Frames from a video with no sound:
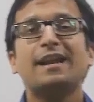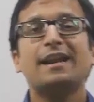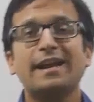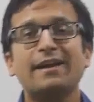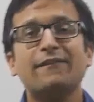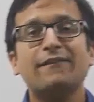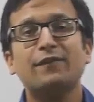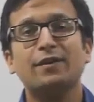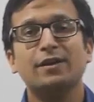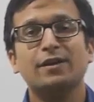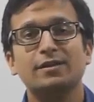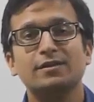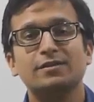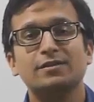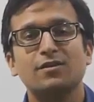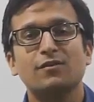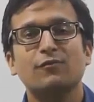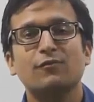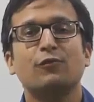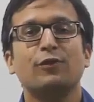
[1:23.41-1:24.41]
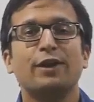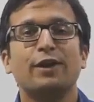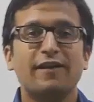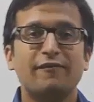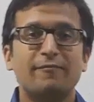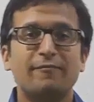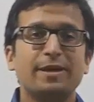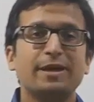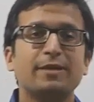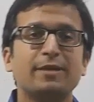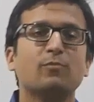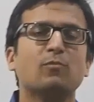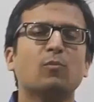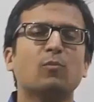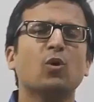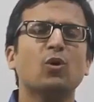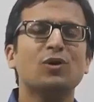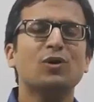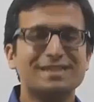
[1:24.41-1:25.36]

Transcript: reference would have been more